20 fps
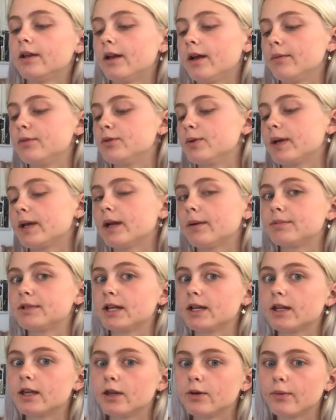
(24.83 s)
I'm doing an
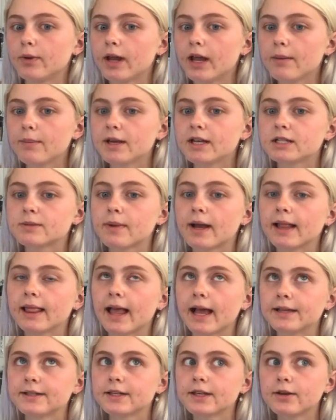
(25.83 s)
updated Q&A because my
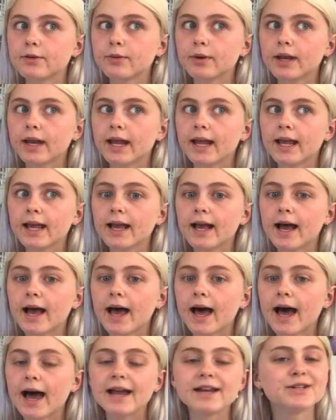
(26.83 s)
last Q&A,
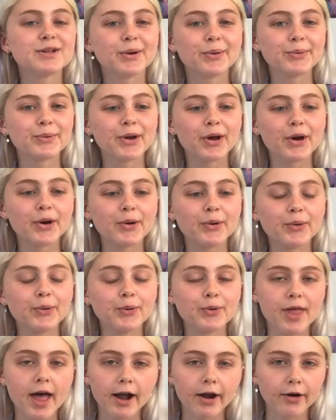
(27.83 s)
I don't know
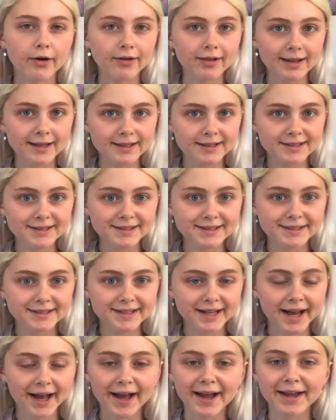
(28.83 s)
who that girl is.
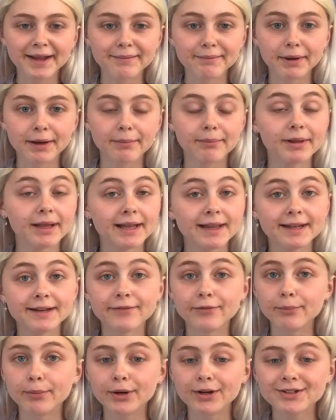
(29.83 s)
I'm a completely
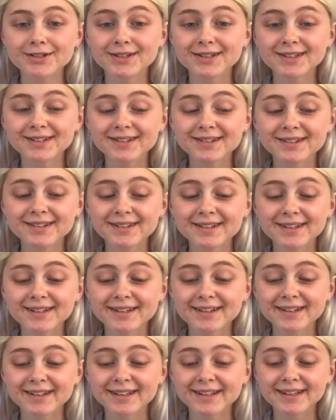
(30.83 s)
different person,
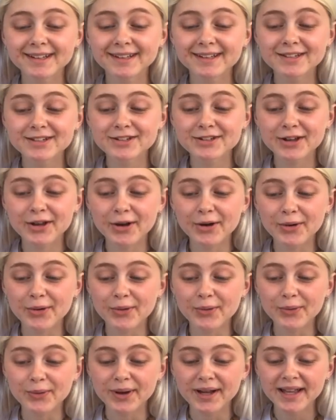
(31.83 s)

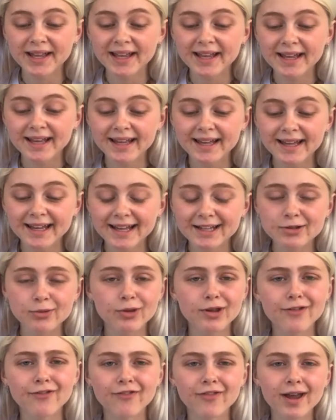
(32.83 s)
so it's
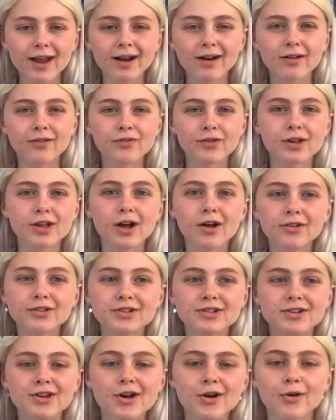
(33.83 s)
only fair for y'all
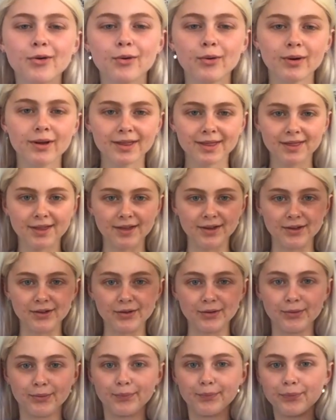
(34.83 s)
to know
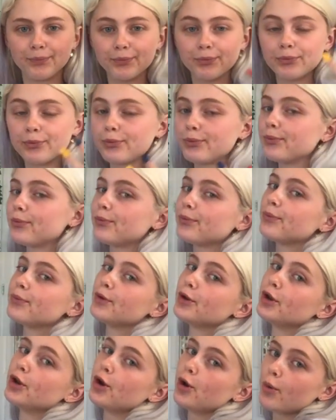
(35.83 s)
the
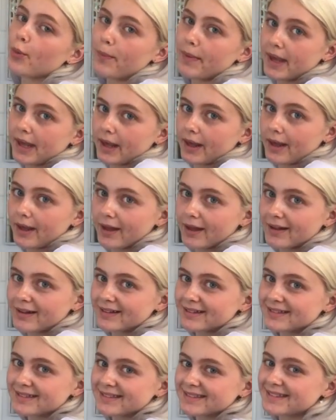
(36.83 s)
new me,
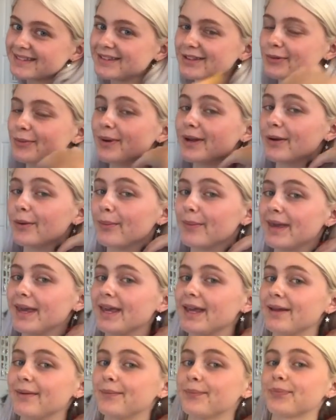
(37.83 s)
the real
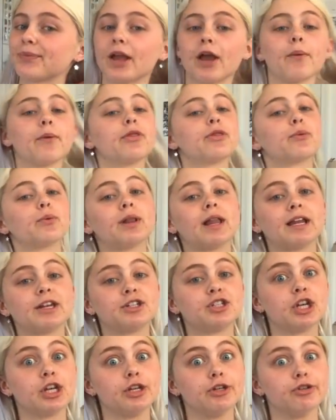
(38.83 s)
me. I went through a lot of
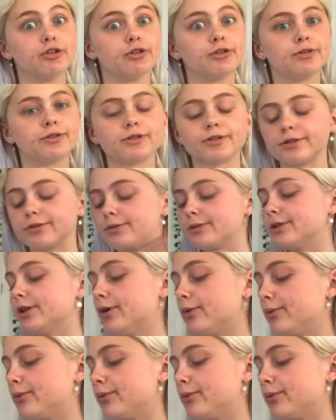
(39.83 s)
changes, so.